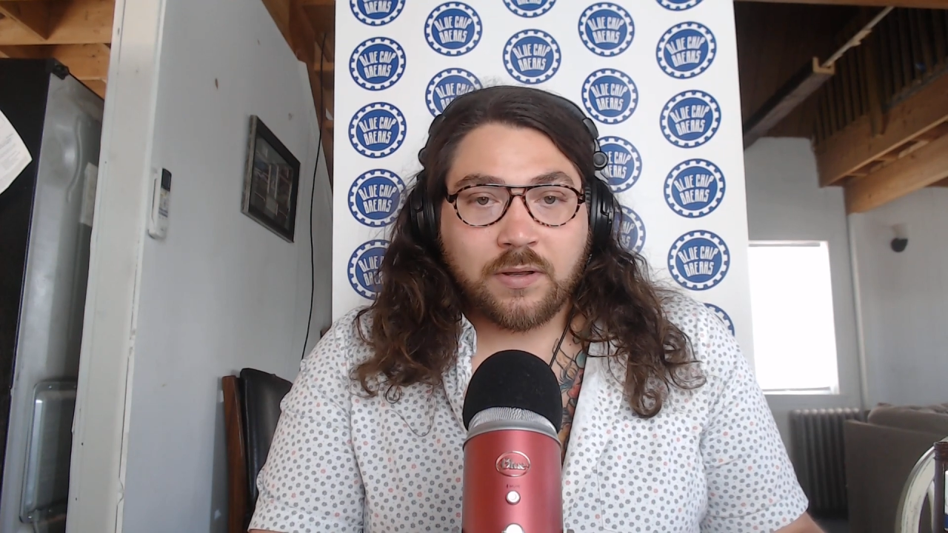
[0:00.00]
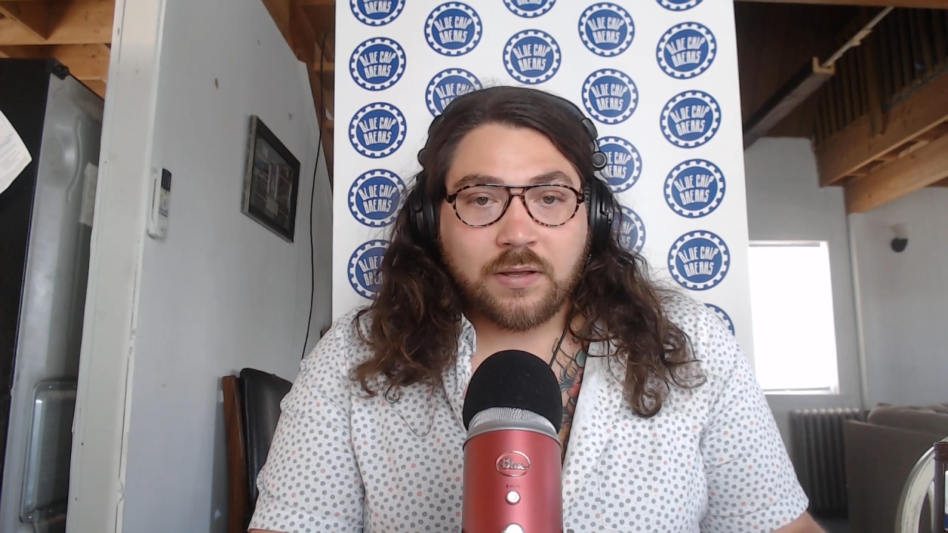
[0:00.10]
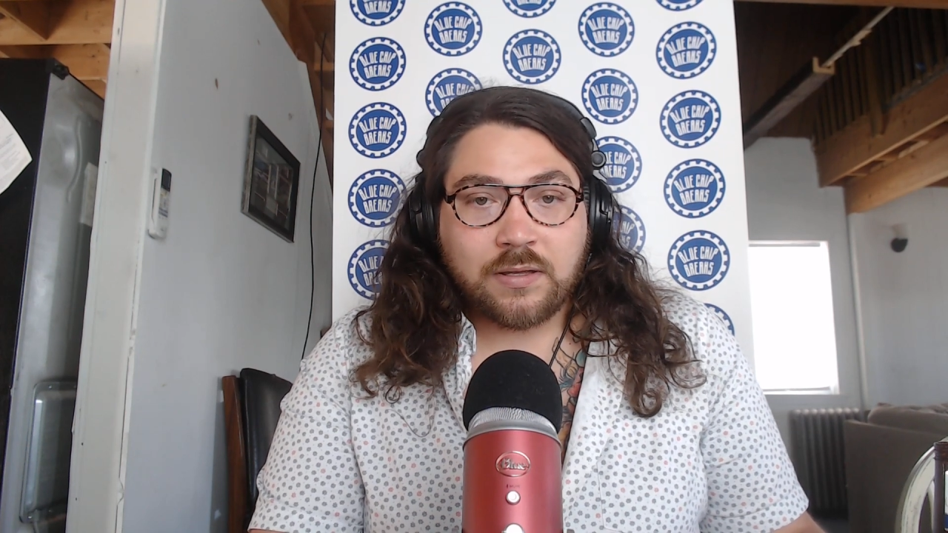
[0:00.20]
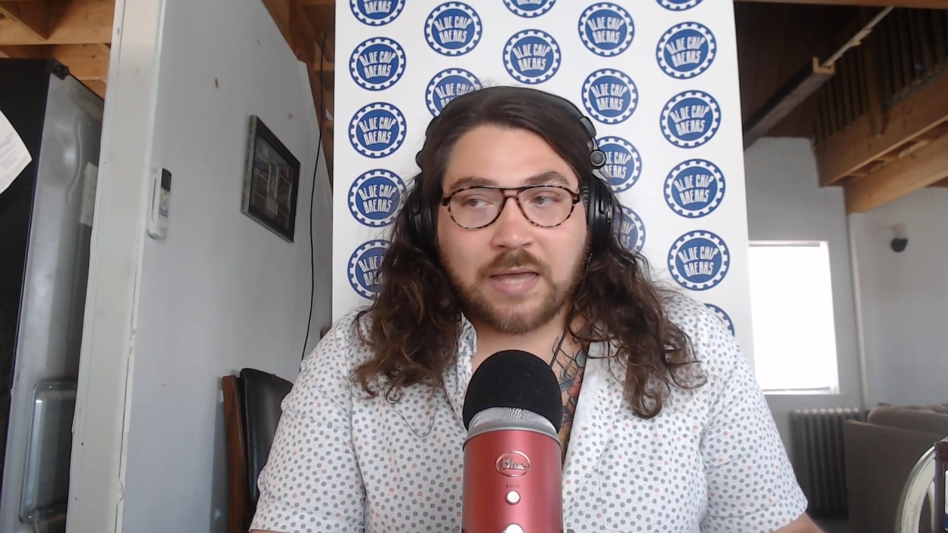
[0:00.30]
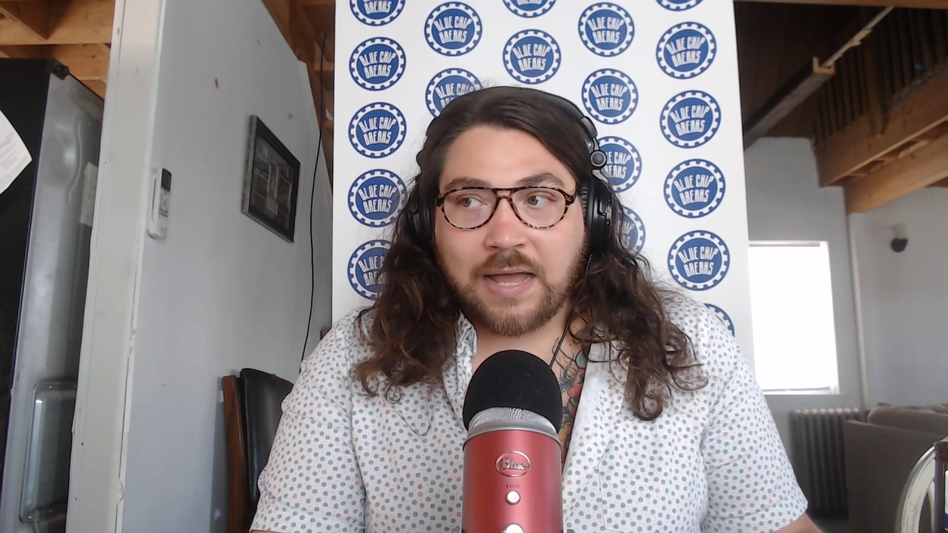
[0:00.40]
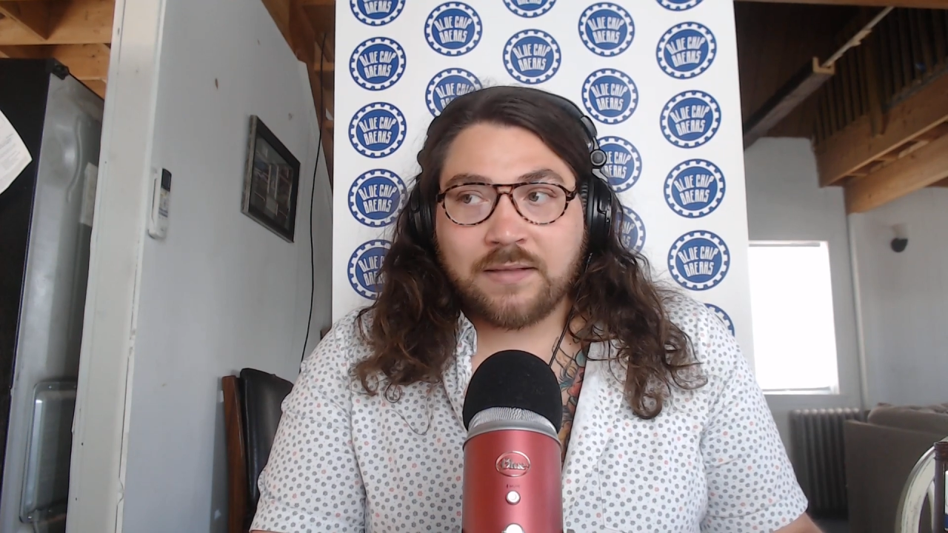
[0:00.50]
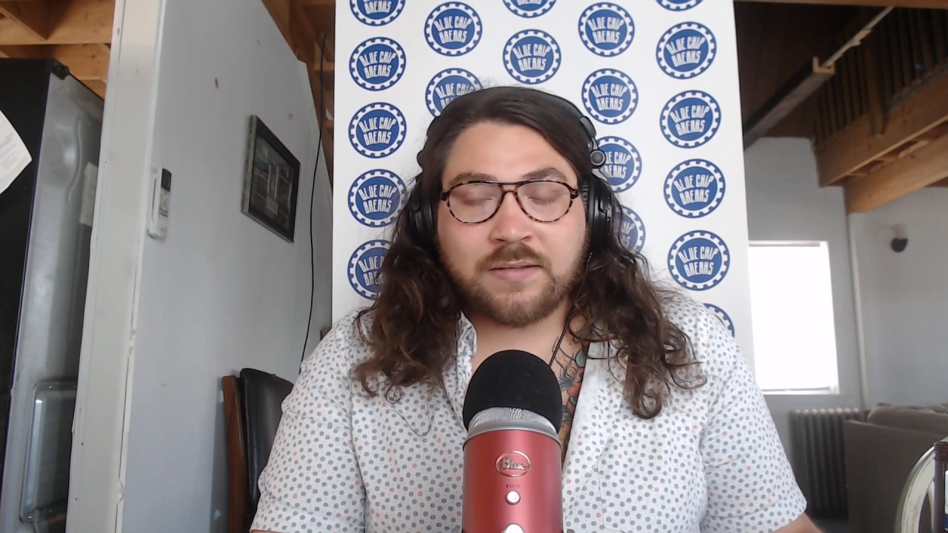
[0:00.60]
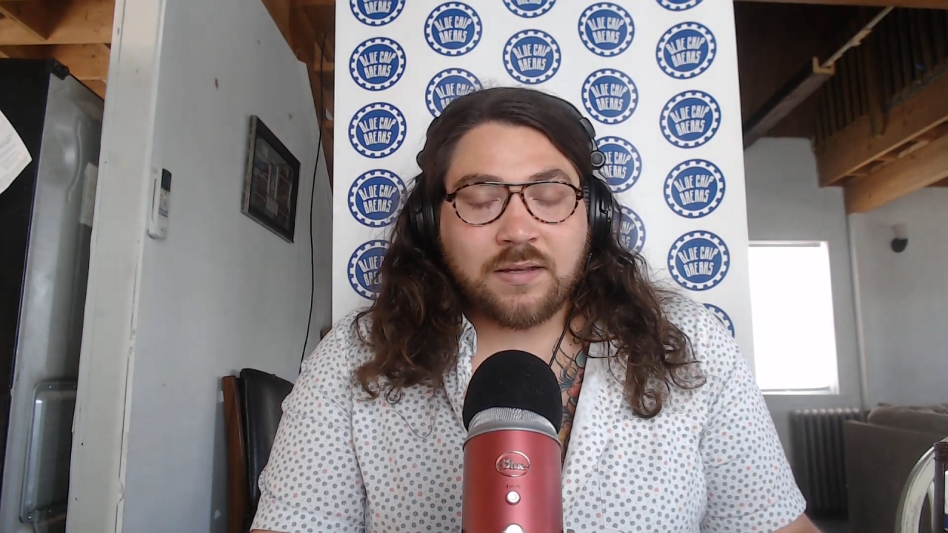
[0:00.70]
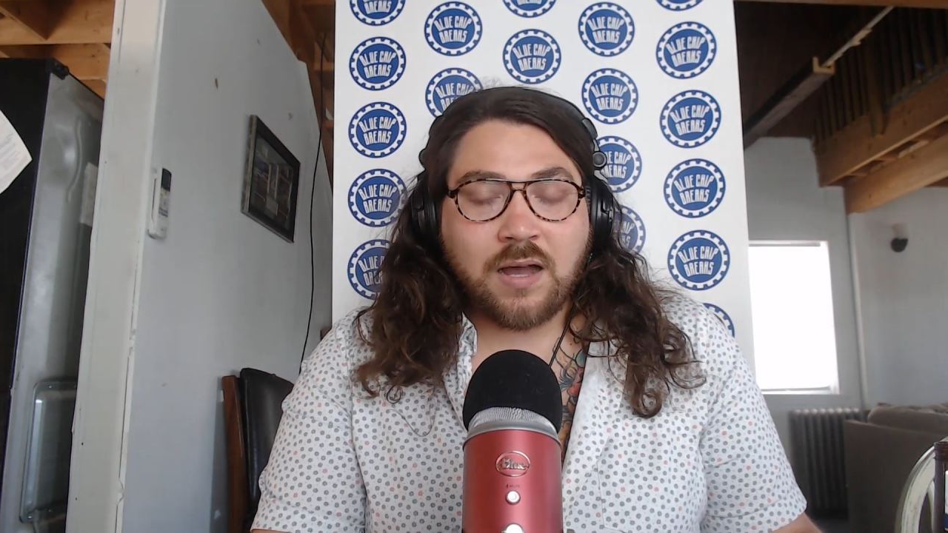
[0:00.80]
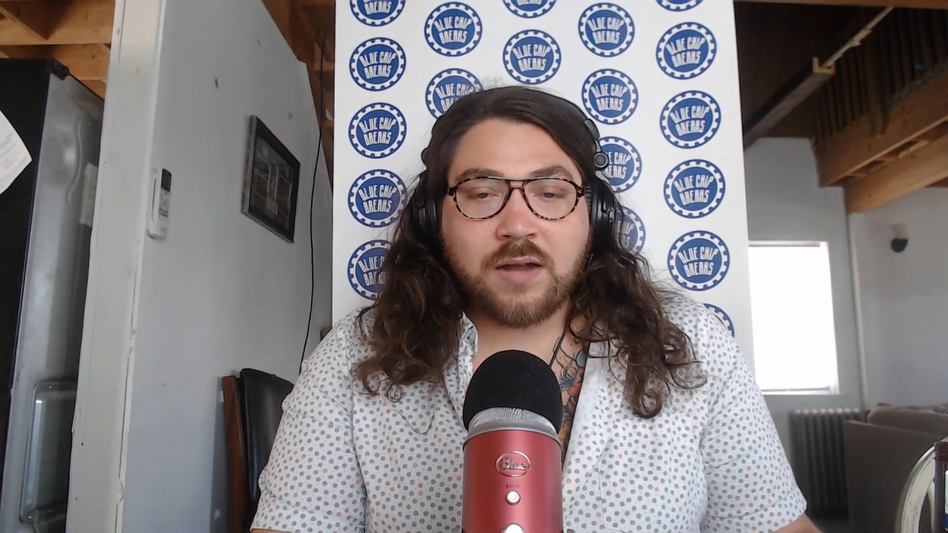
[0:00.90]
Kat
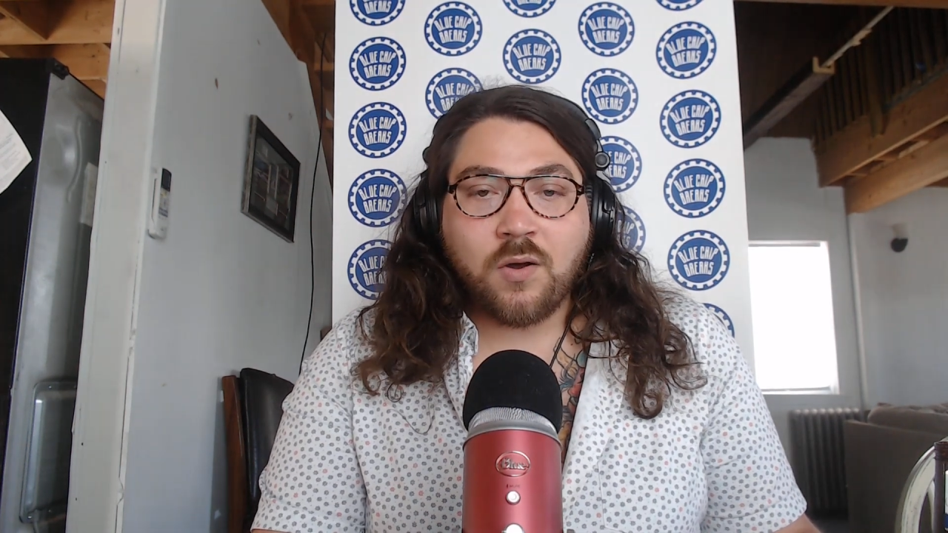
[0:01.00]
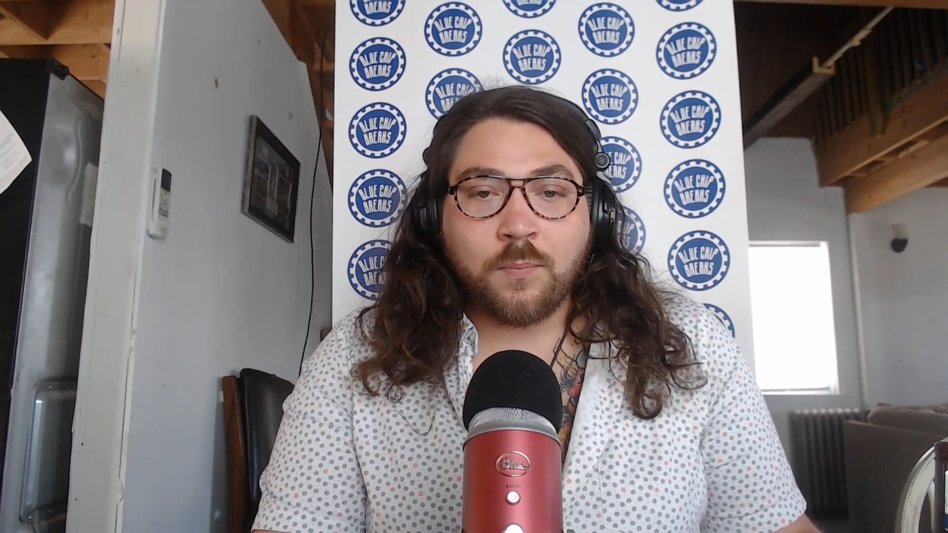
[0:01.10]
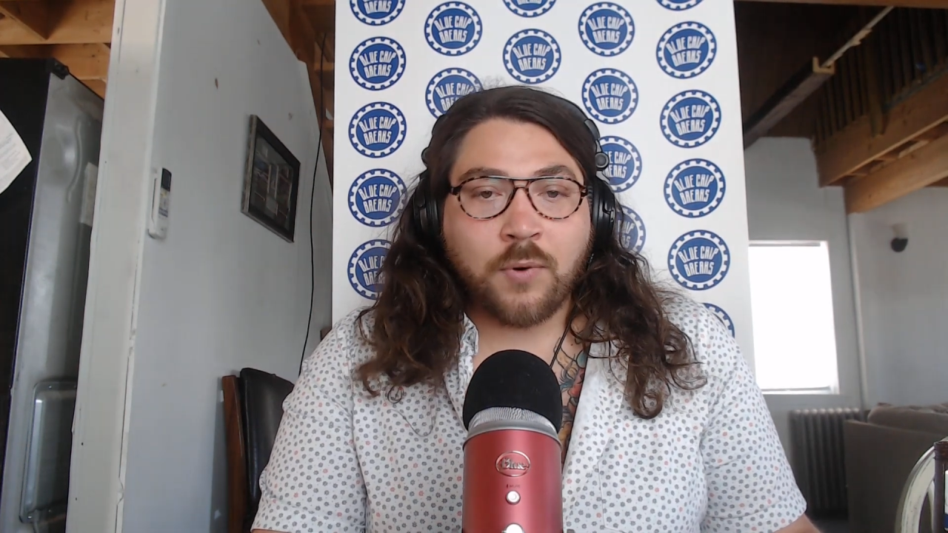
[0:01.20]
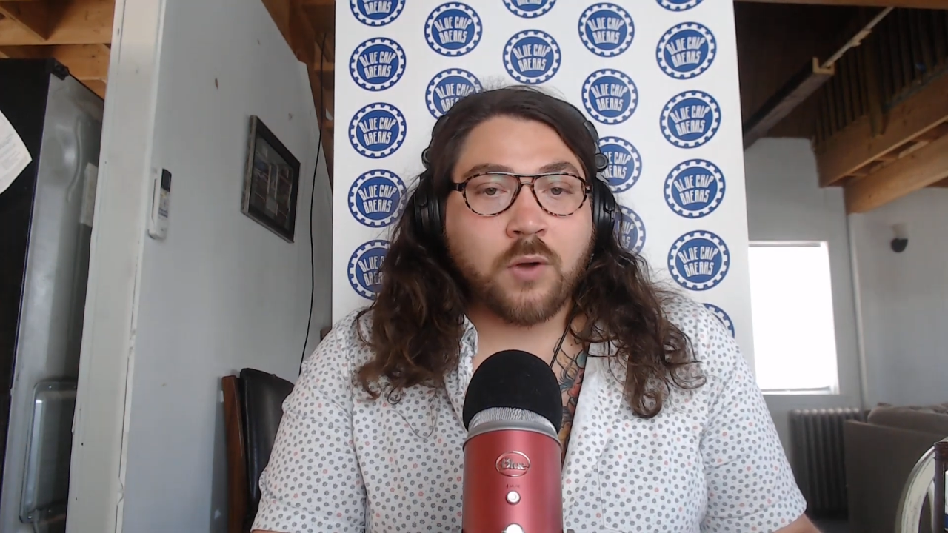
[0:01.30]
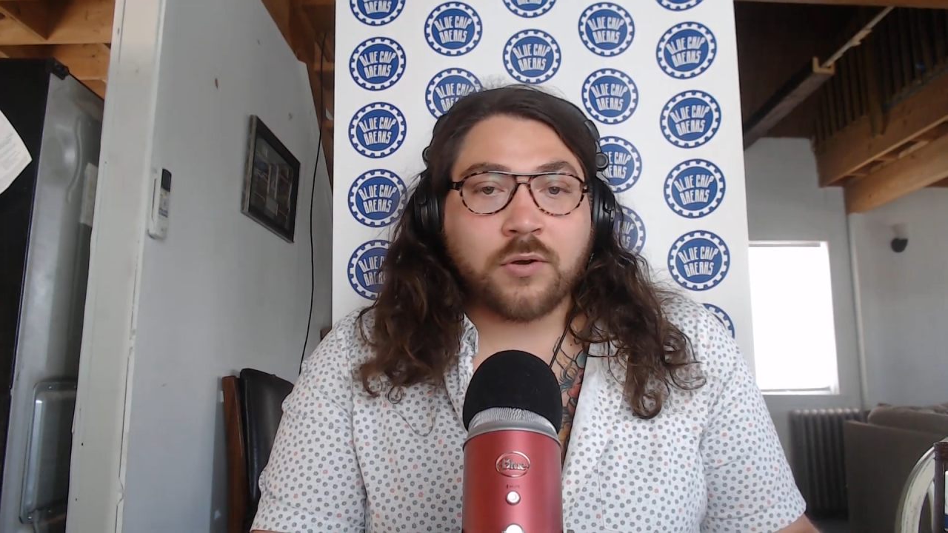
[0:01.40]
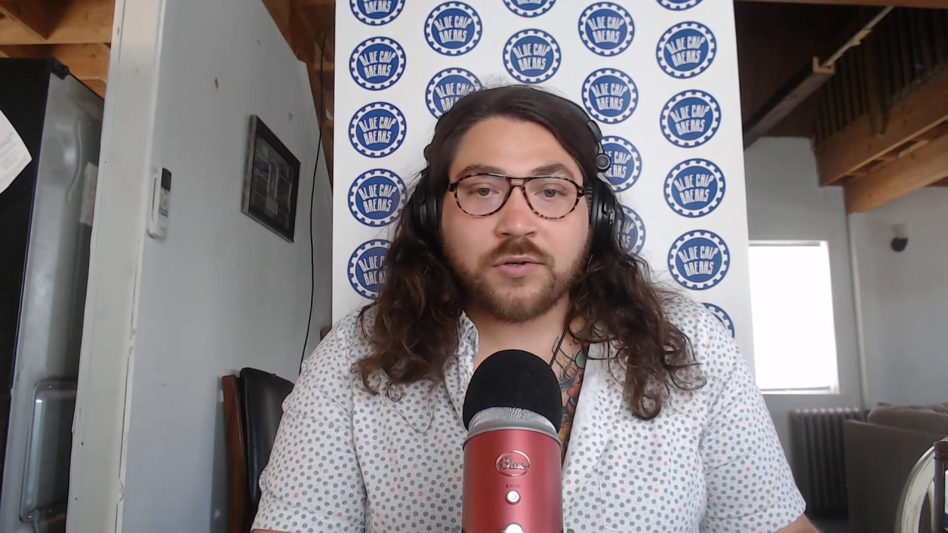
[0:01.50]
Zingano broke her.